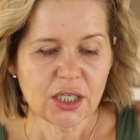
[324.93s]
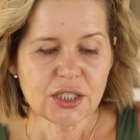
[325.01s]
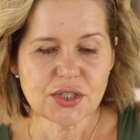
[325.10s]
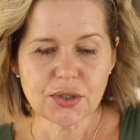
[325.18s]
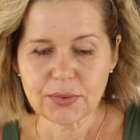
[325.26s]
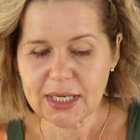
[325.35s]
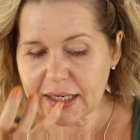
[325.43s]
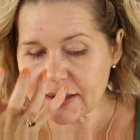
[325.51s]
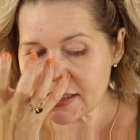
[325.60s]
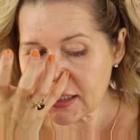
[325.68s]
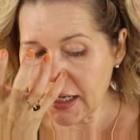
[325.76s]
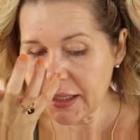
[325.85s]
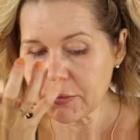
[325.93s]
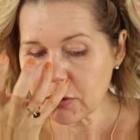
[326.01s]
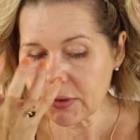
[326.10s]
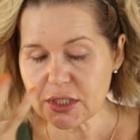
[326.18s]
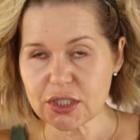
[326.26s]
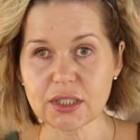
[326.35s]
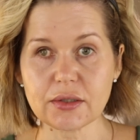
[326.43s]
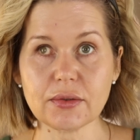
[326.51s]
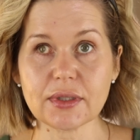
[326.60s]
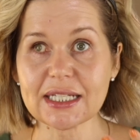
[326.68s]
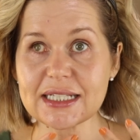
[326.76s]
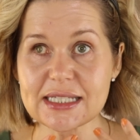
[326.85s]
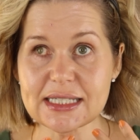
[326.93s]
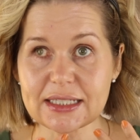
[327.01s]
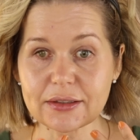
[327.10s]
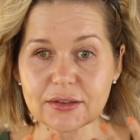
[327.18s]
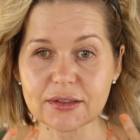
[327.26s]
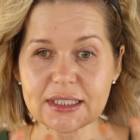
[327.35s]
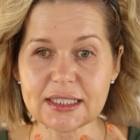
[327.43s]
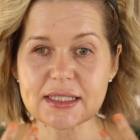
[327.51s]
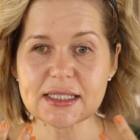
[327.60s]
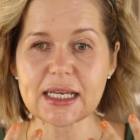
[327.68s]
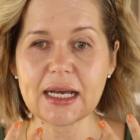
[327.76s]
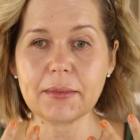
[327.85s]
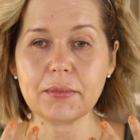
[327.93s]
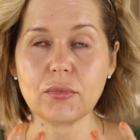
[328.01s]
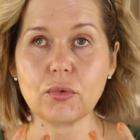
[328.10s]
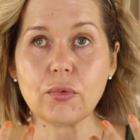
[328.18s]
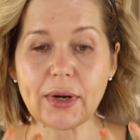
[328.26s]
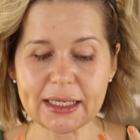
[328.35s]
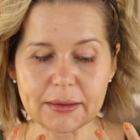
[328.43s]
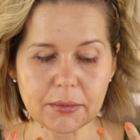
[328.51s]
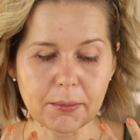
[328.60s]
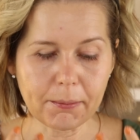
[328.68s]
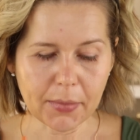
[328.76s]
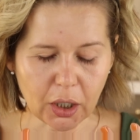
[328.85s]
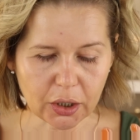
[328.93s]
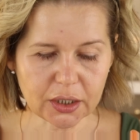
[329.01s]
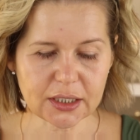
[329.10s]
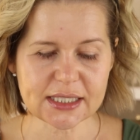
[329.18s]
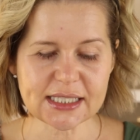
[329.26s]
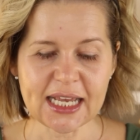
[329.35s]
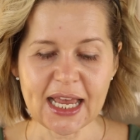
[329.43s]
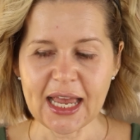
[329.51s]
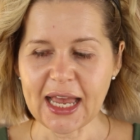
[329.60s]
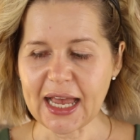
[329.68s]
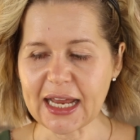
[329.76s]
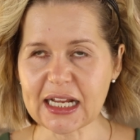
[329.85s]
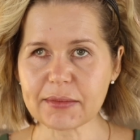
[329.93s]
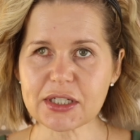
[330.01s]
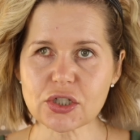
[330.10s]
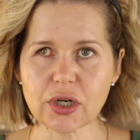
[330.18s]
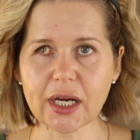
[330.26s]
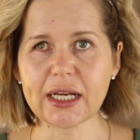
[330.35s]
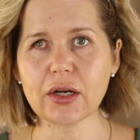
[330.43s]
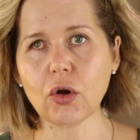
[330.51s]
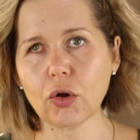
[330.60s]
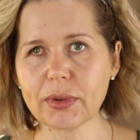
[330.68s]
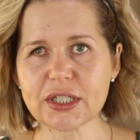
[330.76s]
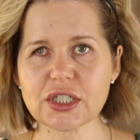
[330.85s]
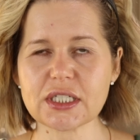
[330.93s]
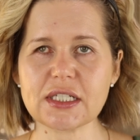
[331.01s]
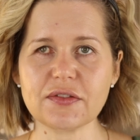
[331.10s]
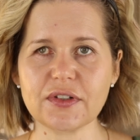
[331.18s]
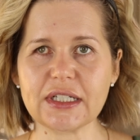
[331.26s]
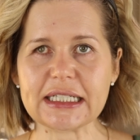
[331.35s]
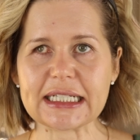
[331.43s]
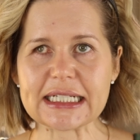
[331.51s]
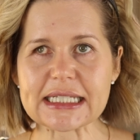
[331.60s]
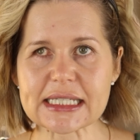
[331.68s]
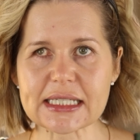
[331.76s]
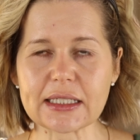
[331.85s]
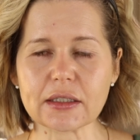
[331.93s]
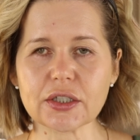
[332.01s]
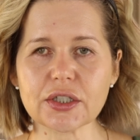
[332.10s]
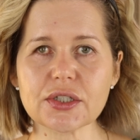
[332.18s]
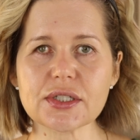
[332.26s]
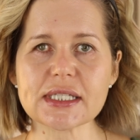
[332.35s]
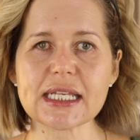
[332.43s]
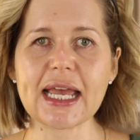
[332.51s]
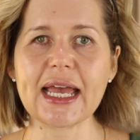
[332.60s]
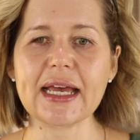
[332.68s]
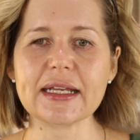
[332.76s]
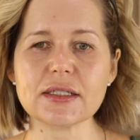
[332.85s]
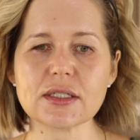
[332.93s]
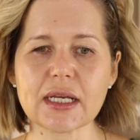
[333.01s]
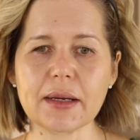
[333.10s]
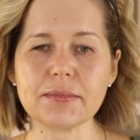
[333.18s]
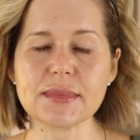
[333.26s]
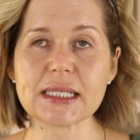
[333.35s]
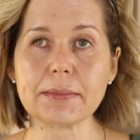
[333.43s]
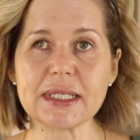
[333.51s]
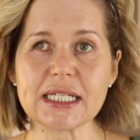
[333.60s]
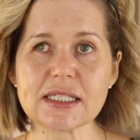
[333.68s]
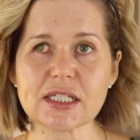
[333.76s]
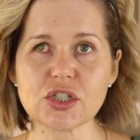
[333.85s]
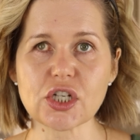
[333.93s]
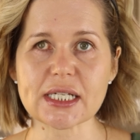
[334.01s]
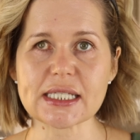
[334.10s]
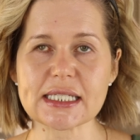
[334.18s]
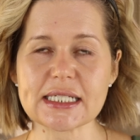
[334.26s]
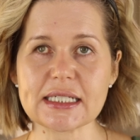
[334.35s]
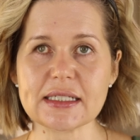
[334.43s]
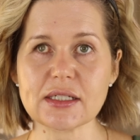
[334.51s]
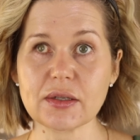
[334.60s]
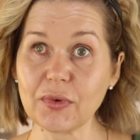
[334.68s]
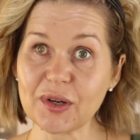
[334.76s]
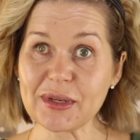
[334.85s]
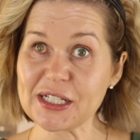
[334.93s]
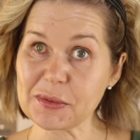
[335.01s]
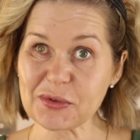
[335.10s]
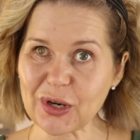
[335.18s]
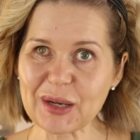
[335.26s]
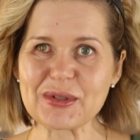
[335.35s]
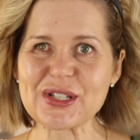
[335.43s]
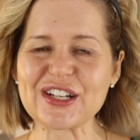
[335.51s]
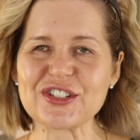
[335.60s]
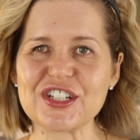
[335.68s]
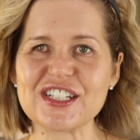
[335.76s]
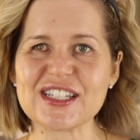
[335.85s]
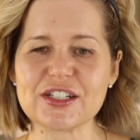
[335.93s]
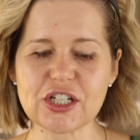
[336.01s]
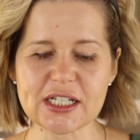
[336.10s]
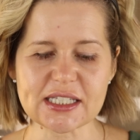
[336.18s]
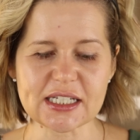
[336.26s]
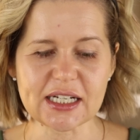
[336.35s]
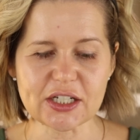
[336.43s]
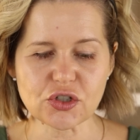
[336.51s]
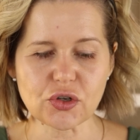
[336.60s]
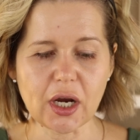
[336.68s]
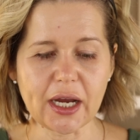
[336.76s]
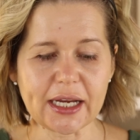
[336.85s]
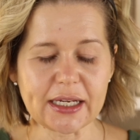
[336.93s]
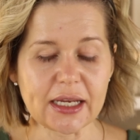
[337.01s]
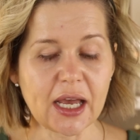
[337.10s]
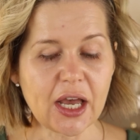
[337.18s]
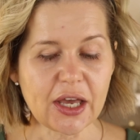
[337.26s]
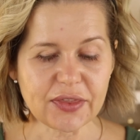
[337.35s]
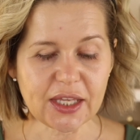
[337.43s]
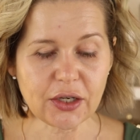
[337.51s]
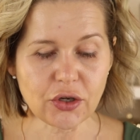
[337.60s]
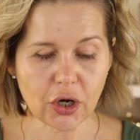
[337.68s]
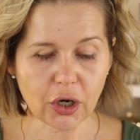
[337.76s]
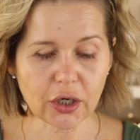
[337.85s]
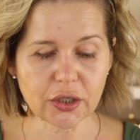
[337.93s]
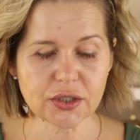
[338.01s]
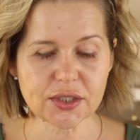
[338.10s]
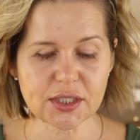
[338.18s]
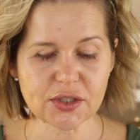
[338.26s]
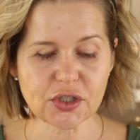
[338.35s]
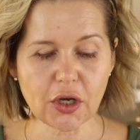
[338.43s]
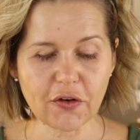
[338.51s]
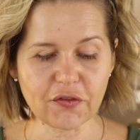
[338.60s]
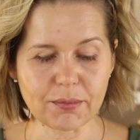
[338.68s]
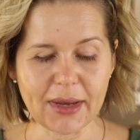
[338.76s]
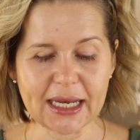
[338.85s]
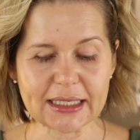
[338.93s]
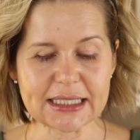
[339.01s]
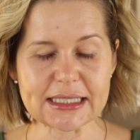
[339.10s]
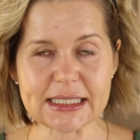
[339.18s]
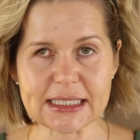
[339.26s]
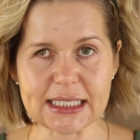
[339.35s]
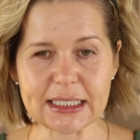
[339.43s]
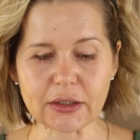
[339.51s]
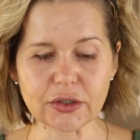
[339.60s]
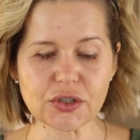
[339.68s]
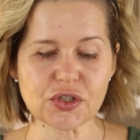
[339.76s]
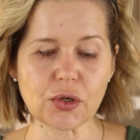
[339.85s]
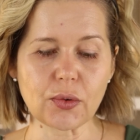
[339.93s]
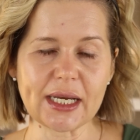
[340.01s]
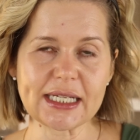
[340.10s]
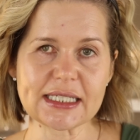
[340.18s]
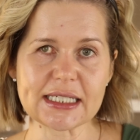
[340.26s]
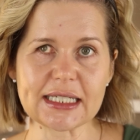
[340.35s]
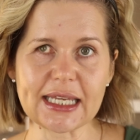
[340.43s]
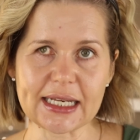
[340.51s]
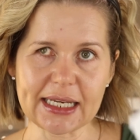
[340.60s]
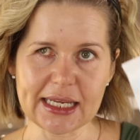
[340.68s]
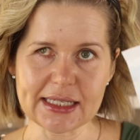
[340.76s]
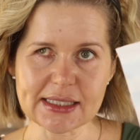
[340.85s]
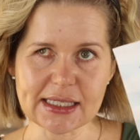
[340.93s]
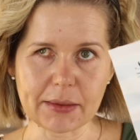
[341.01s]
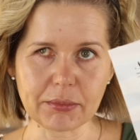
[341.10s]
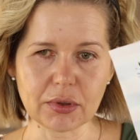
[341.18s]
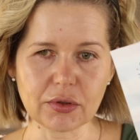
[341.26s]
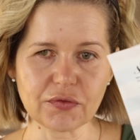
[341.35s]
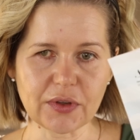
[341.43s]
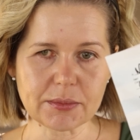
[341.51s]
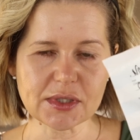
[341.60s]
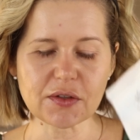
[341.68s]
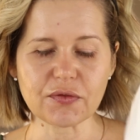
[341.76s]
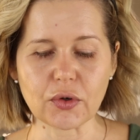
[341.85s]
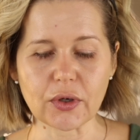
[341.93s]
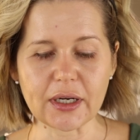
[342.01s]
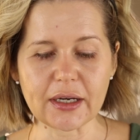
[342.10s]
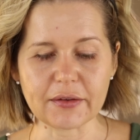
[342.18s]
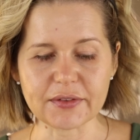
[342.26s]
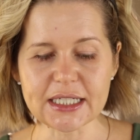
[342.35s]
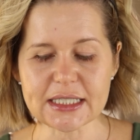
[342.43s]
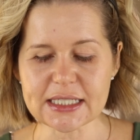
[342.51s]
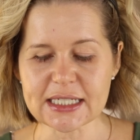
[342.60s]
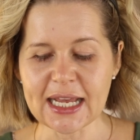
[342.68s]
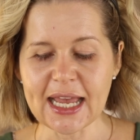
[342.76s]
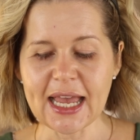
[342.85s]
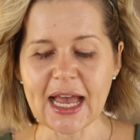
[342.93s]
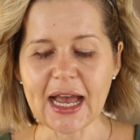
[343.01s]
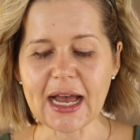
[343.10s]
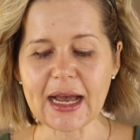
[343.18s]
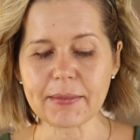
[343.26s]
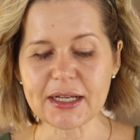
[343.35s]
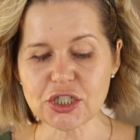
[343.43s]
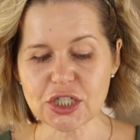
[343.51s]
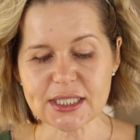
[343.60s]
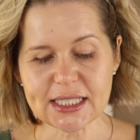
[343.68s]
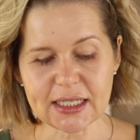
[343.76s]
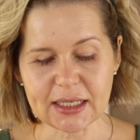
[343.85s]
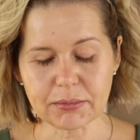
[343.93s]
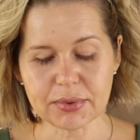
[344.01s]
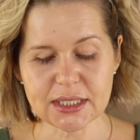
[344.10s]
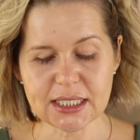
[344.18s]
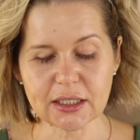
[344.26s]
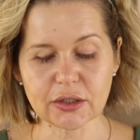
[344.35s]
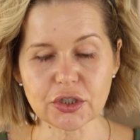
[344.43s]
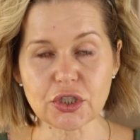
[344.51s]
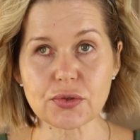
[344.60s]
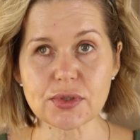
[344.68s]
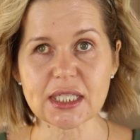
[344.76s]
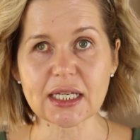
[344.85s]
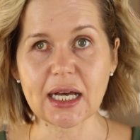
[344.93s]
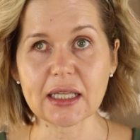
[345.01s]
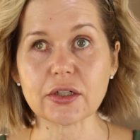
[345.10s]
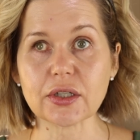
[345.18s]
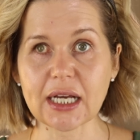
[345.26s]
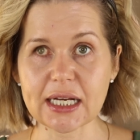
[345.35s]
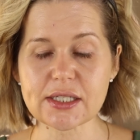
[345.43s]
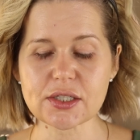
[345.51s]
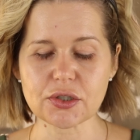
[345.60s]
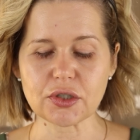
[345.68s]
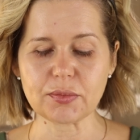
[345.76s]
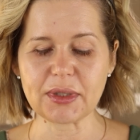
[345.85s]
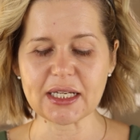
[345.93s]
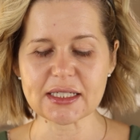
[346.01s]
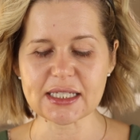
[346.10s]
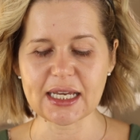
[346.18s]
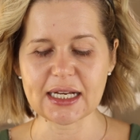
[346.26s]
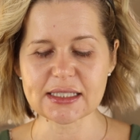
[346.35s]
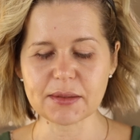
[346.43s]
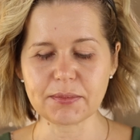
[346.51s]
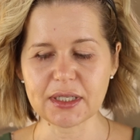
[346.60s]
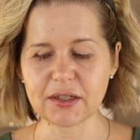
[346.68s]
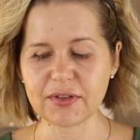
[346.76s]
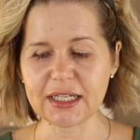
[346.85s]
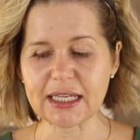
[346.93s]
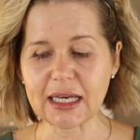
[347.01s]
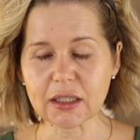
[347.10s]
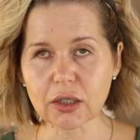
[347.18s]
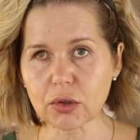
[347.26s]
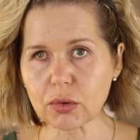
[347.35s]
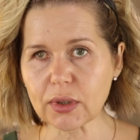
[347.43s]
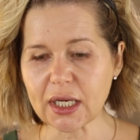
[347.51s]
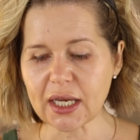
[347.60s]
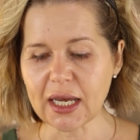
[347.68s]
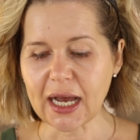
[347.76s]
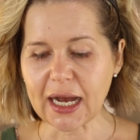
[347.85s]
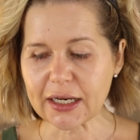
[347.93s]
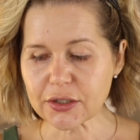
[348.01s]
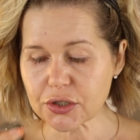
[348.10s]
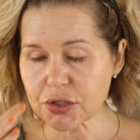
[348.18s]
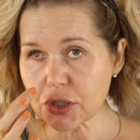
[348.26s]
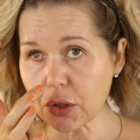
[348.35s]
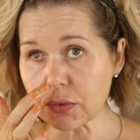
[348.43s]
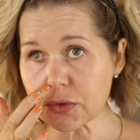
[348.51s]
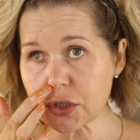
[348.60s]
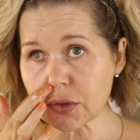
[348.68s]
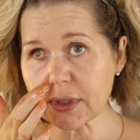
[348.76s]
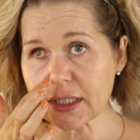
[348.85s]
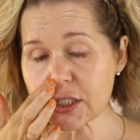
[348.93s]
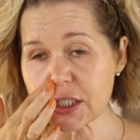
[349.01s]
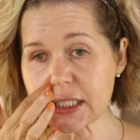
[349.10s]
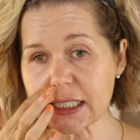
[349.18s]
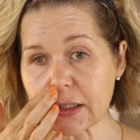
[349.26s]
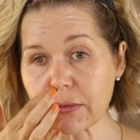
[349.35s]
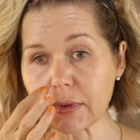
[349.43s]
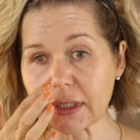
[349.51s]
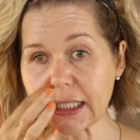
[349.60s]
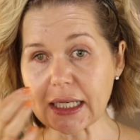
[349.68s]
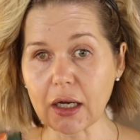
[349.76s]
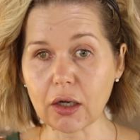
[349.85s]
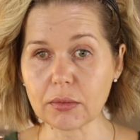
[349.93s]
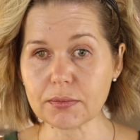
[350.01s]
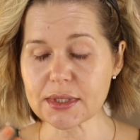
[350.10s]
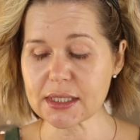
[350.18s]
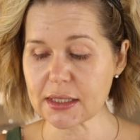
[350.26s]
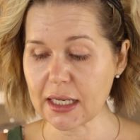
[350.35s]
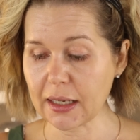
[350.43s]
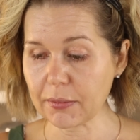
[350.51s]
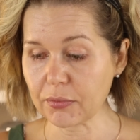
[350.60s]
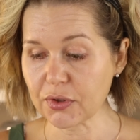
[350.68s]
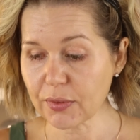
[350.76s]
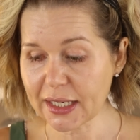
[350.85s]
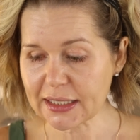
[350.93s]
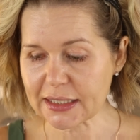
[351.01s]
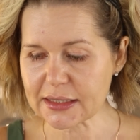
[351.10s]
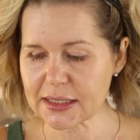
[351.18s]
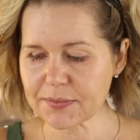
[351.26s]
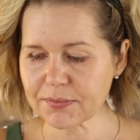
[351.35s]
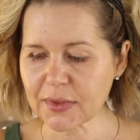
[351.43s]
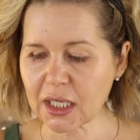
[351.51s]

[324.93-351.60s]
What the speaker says: So next I'm going to conceal these red marks, and I've been trying a whole bunch of different concealers, and somebody suggested, one of my subscribers actually suggested I try the Nars Soft Matte Concealer. So I did get a sample from Sephora of it, and she said in particular use the color Custard because it has a bit of a yellow undertone to it, and she said it really helps with redness.